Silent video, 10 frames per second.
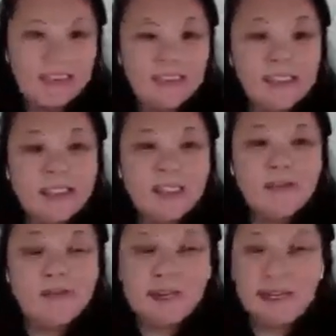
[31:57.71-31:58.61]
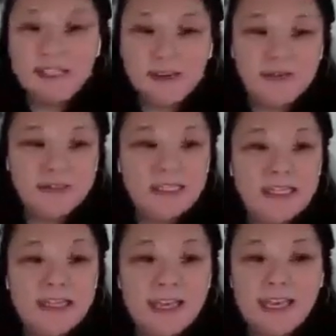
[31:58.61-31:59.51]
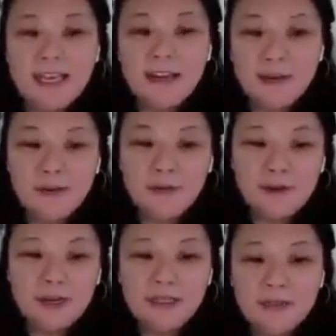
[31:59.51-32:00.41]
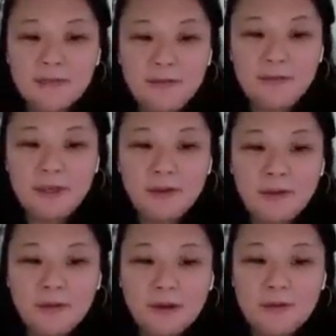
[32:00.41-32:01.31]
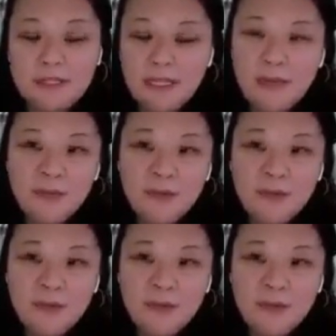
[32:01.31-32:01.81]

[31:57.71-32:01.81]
saw and you liked it, write it down. Then you find a